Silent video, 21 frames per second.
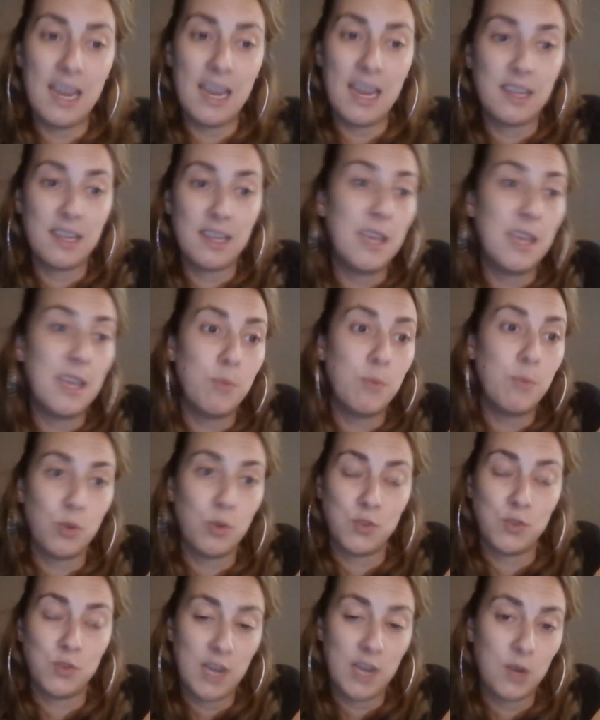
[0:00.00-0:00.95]
and keep
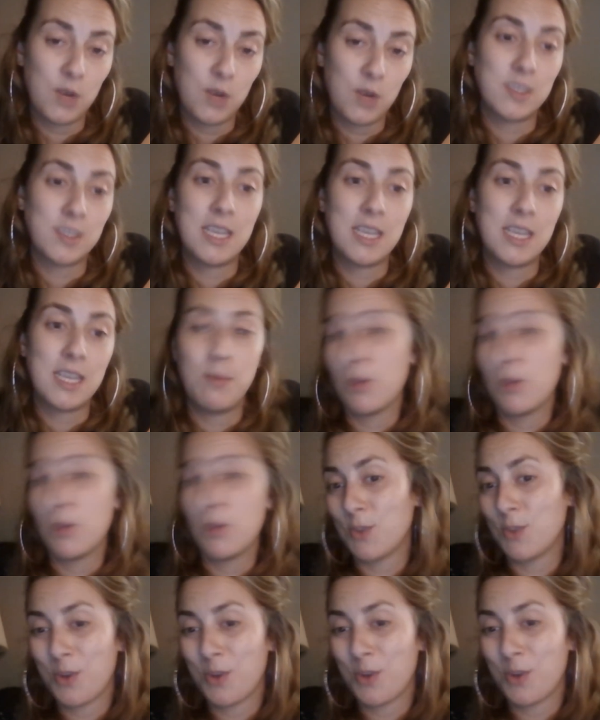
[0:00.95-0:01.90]
those records, keep
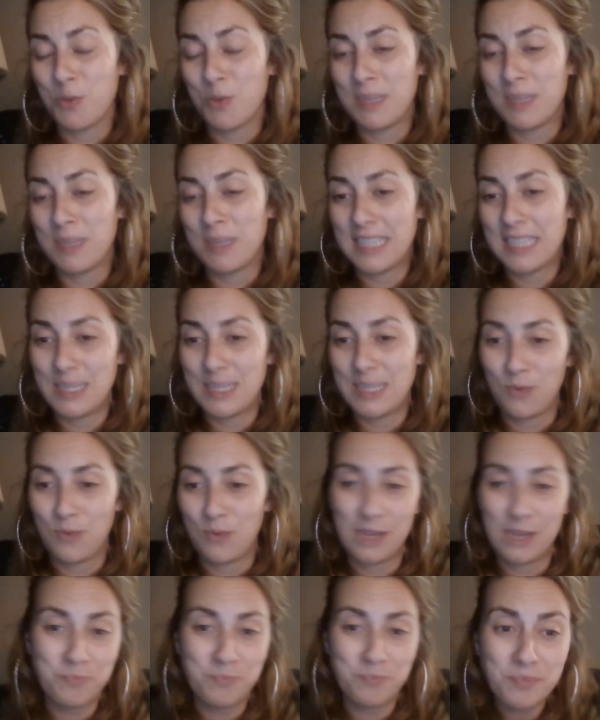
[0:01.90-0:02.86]
those documents as
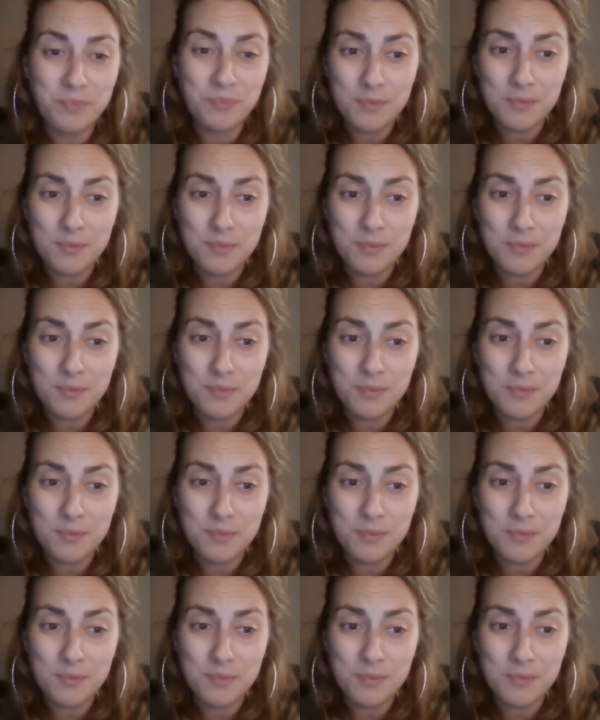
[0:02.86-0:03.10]
well.